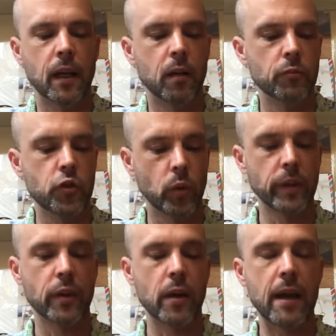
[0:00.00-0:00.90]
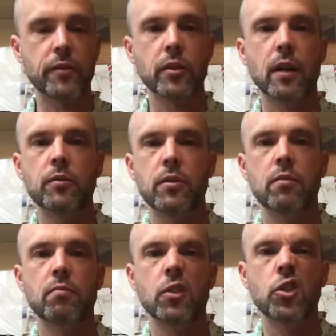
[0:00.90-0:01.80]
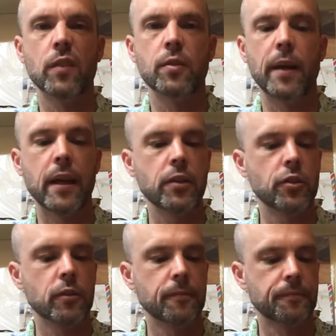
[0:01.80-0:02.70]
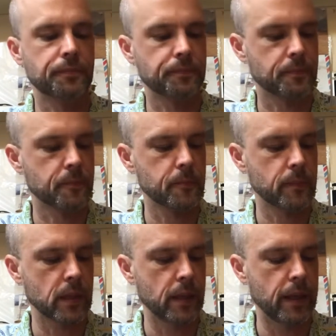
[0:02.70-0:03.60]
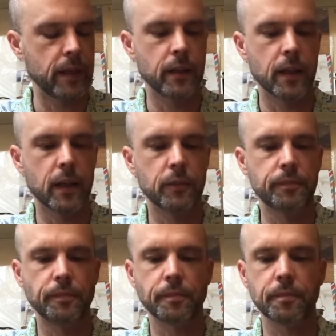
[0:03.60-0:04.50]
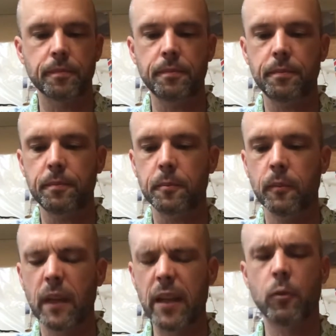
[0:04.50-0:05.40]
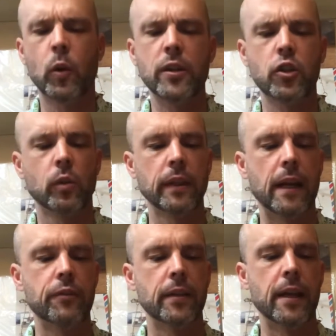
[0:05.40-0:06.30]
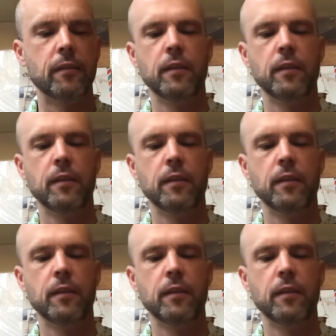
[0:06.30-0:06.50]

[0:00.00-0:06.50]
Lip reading: Shortly thereafter, I was a shift manager and ended up quitting shortly after that